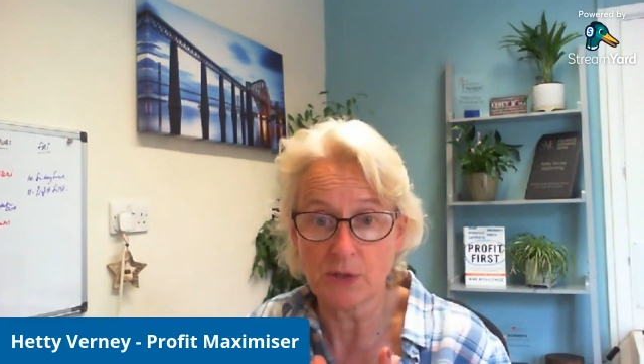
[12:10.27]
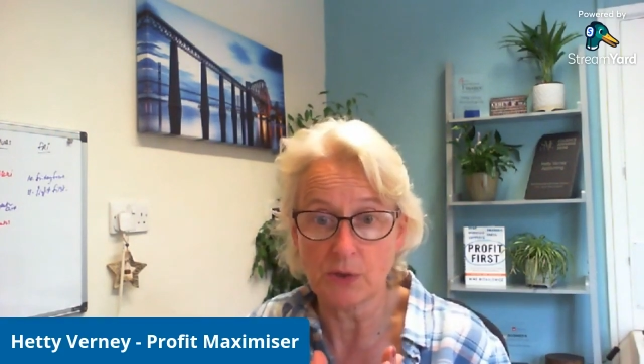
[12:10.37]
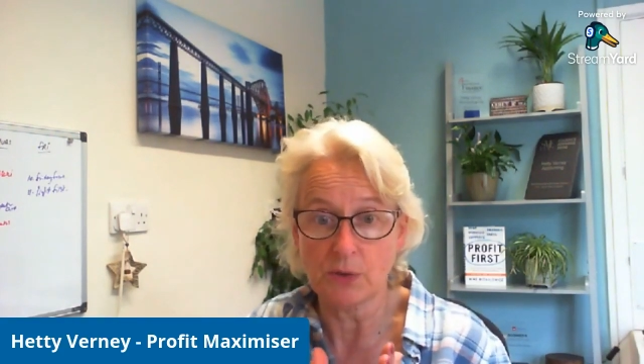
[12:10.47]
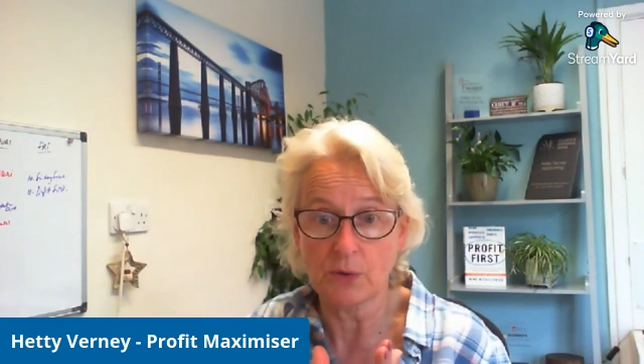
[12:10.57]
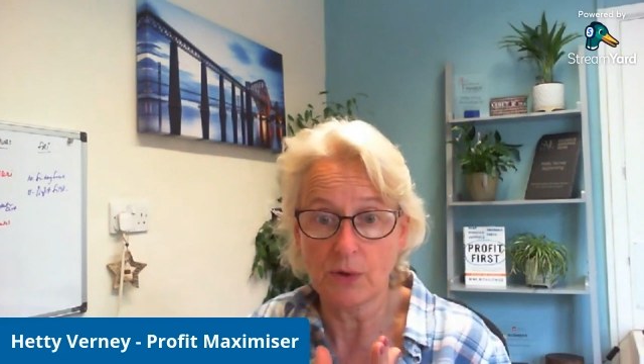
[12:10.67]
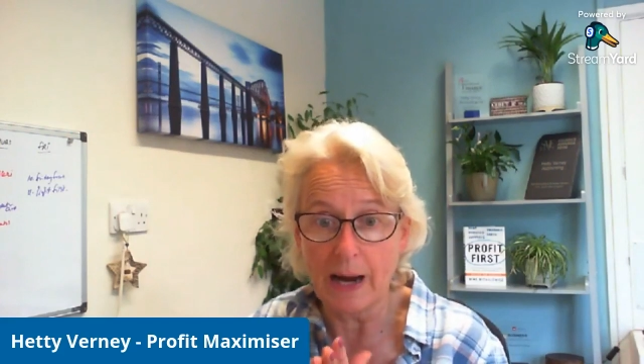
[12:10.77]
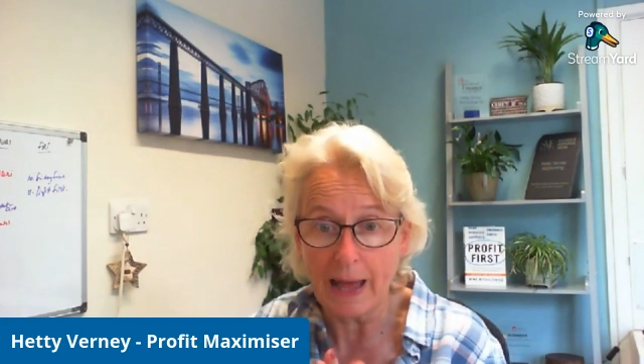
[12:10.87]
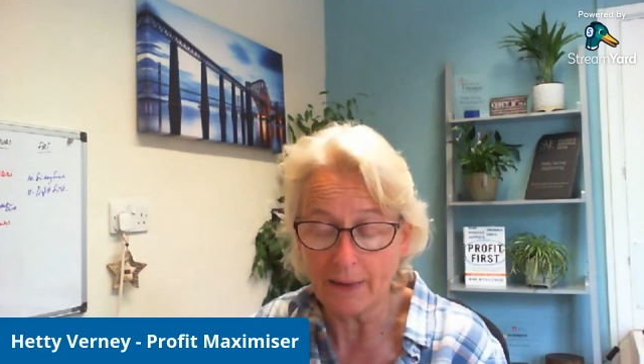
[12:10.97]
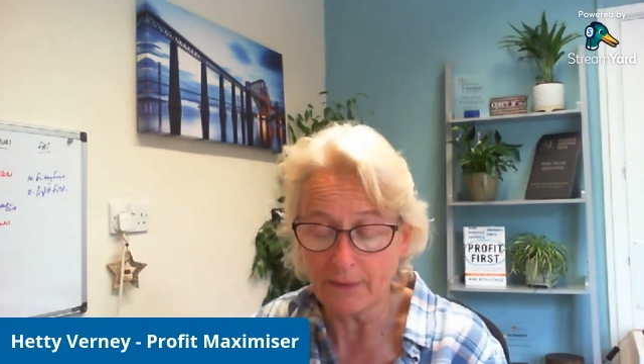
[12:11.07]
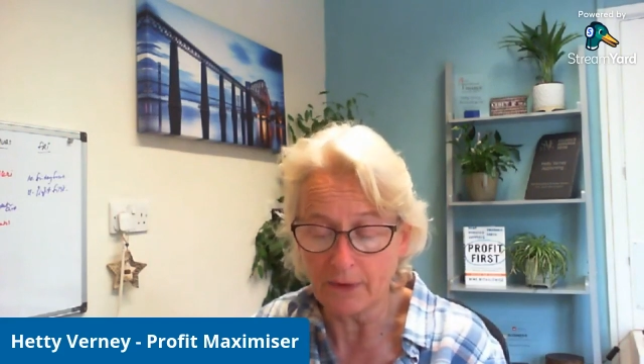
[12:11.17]
to
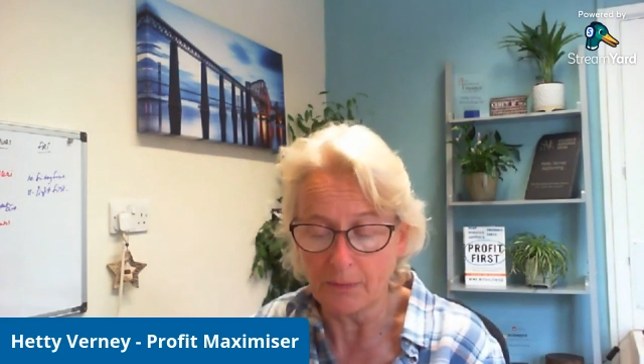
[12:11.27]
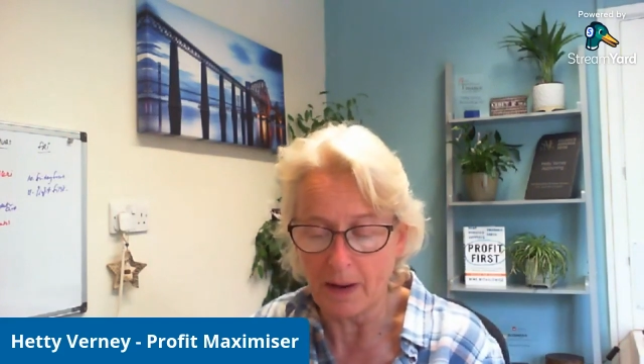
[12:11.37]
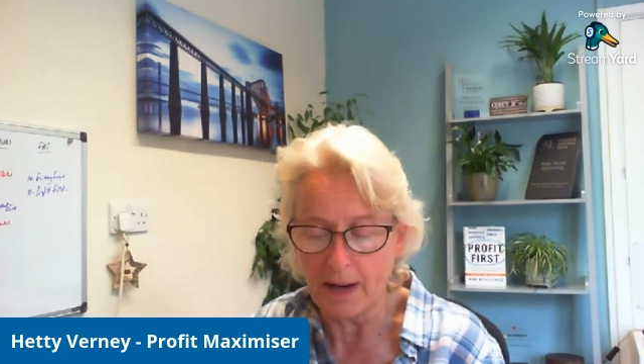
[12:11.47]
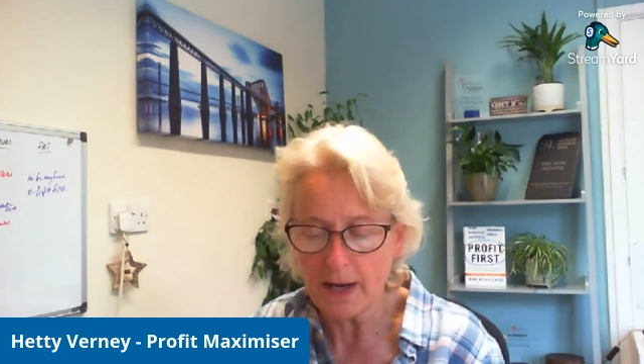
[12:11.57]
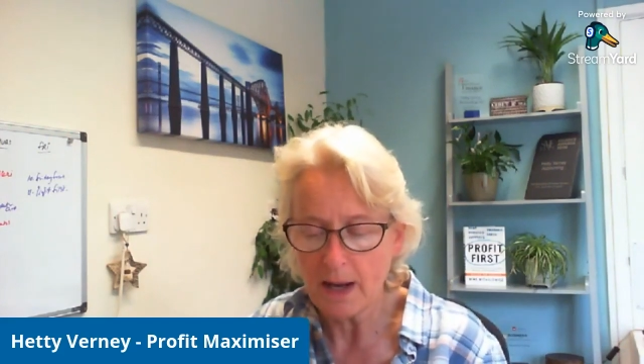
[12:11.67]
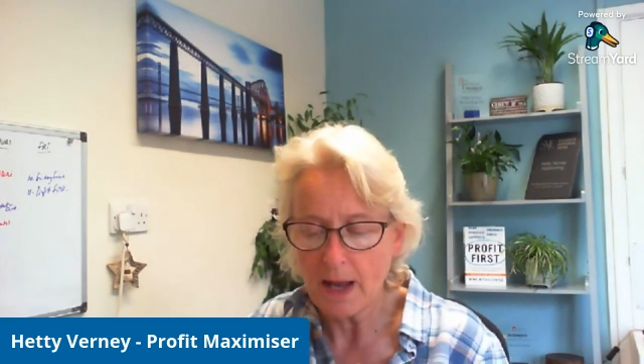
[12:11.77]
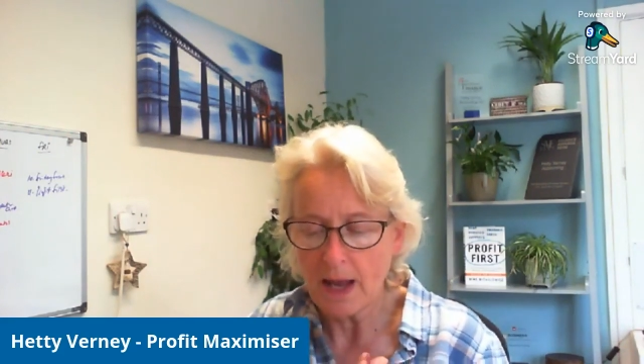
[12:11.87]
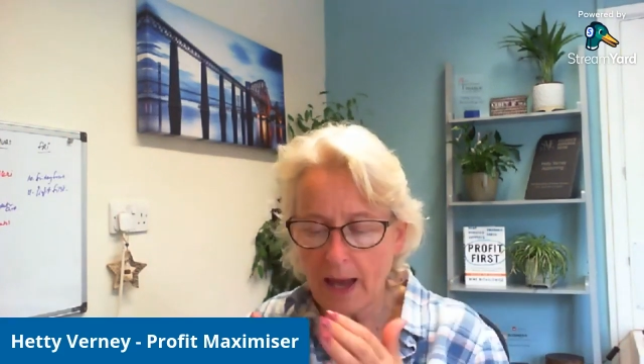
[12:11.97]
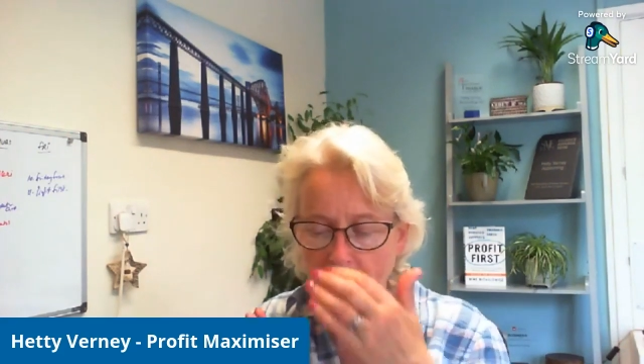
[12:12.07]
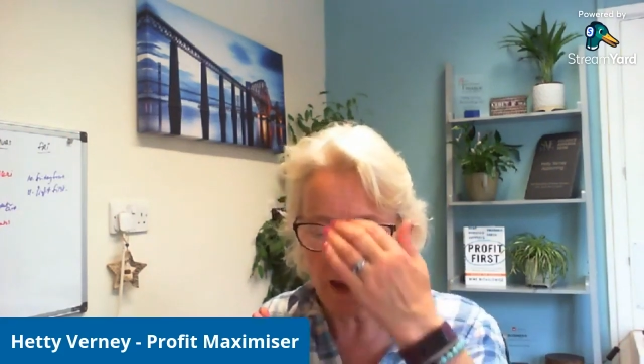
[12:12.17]
collect this money,
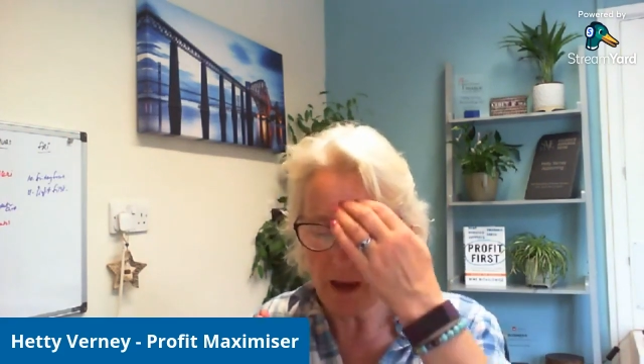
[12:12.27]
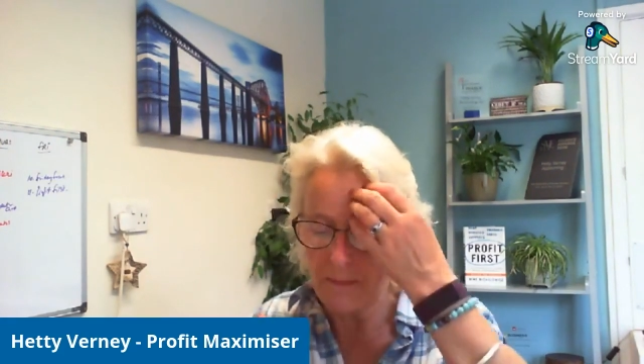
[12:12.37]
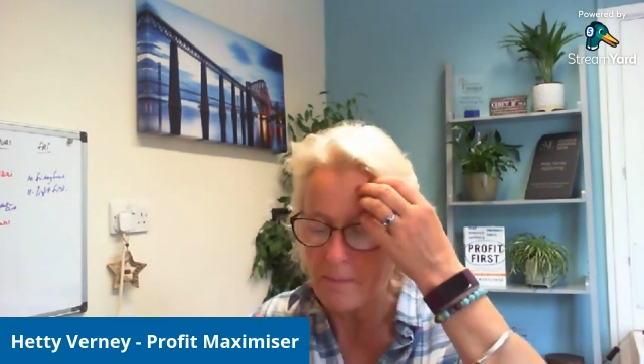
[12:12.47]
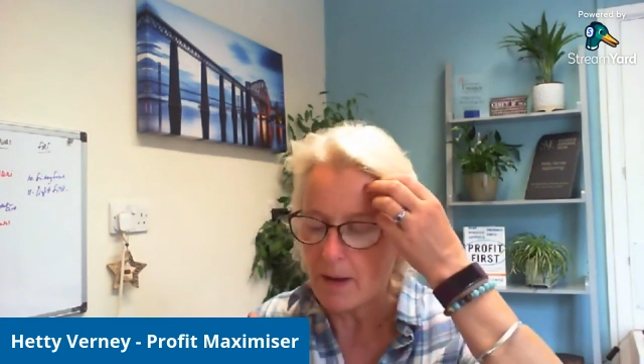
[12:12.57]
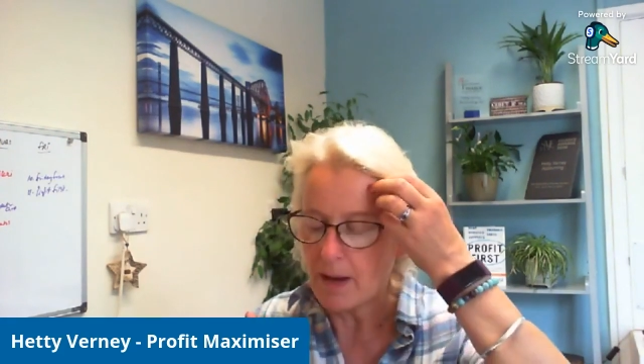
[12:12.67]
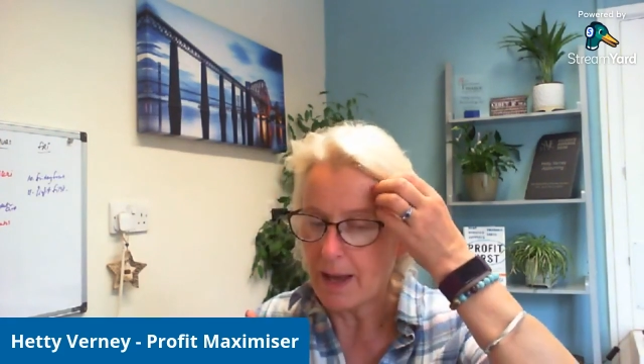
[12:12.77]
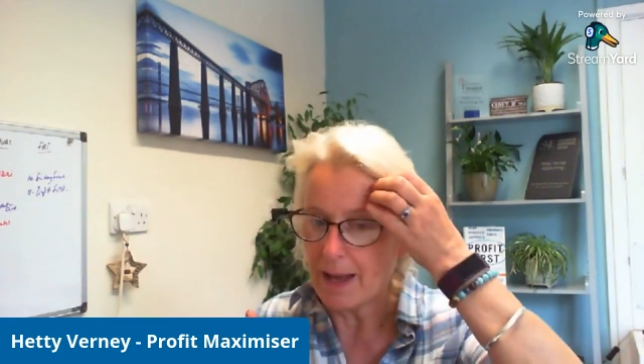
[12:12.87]
and